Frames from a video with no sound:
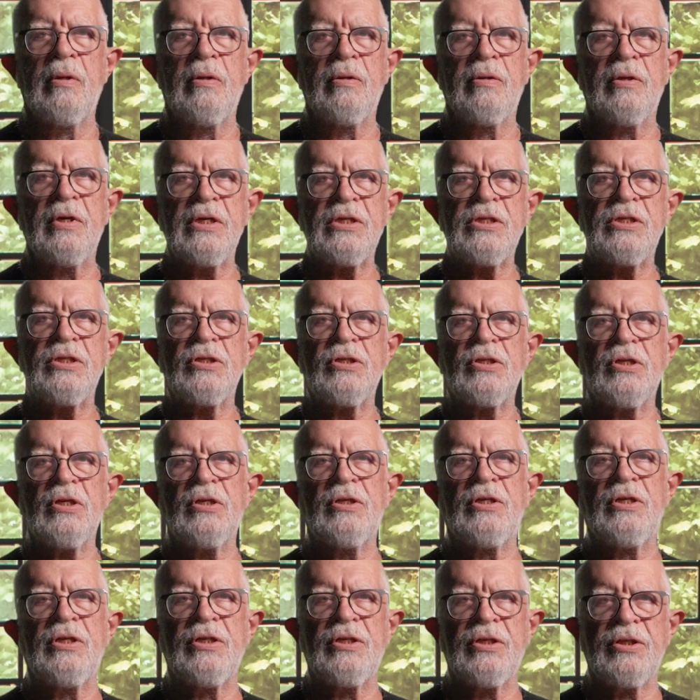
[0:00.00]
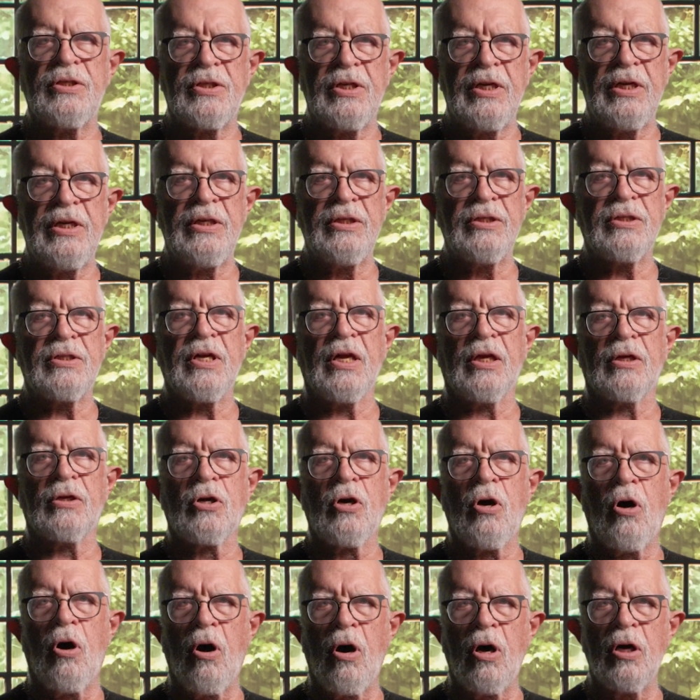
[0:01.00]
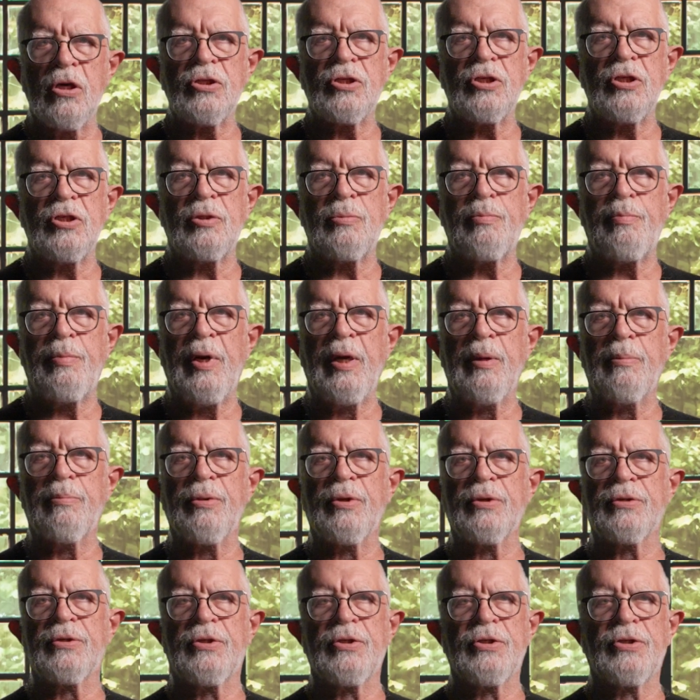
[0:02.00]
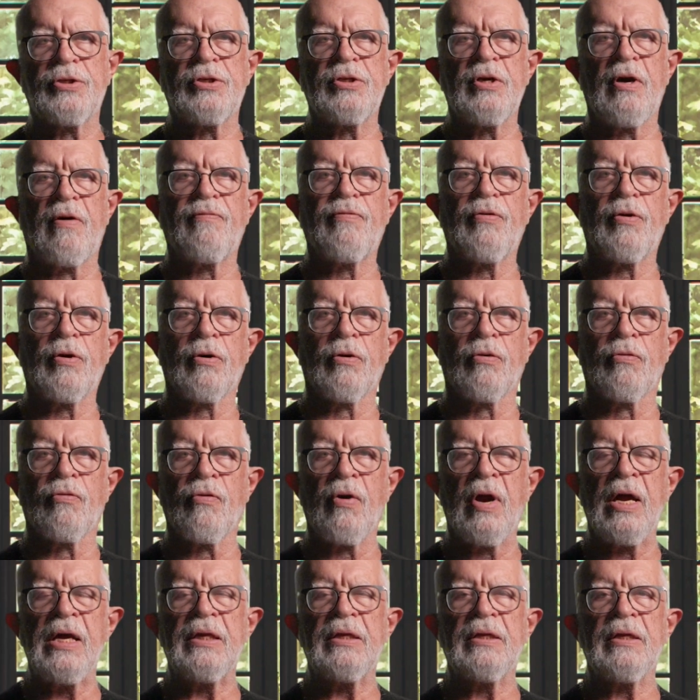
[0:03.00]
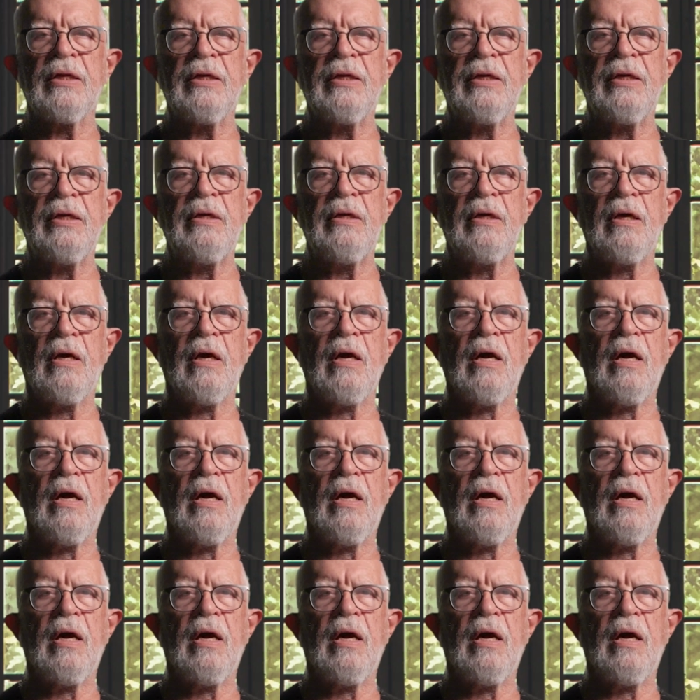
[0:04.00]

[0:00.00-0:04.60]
This is a disease that causes people to suffer greatly,